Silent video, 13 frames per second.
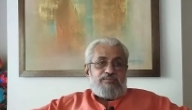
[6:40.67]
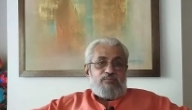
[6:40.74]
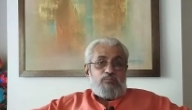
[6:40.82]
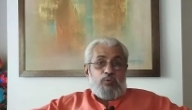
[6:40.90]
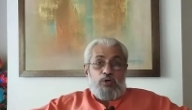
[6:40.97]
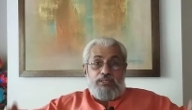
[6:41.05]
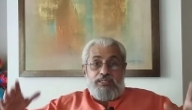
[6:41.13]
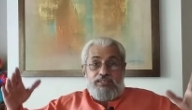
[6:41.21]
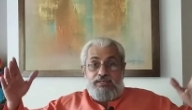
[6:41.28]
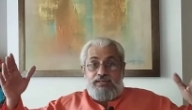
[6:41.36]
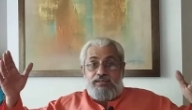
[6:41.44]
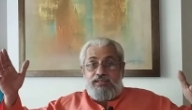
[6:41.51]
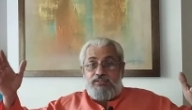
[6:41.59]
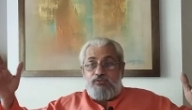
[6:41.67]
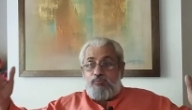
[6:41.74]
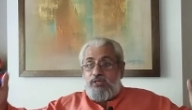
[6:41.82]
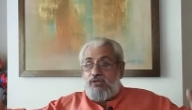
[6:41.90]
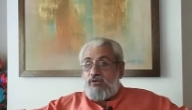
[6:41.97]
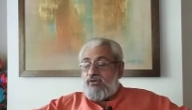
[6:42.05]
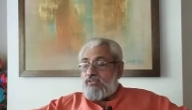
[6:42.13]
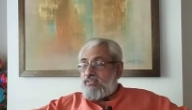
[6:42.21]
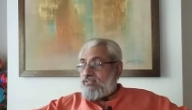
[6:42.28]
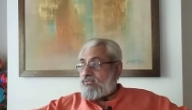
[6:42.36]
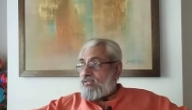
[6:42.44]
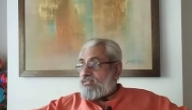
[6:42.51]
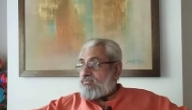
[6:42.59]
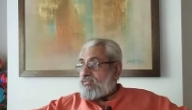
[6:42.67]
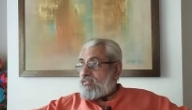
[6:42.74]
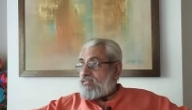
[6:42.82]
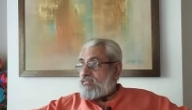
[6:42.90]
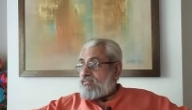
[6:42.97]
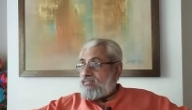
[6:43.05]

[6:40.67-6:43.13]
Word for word: Political leanings, oh my God, in today's world.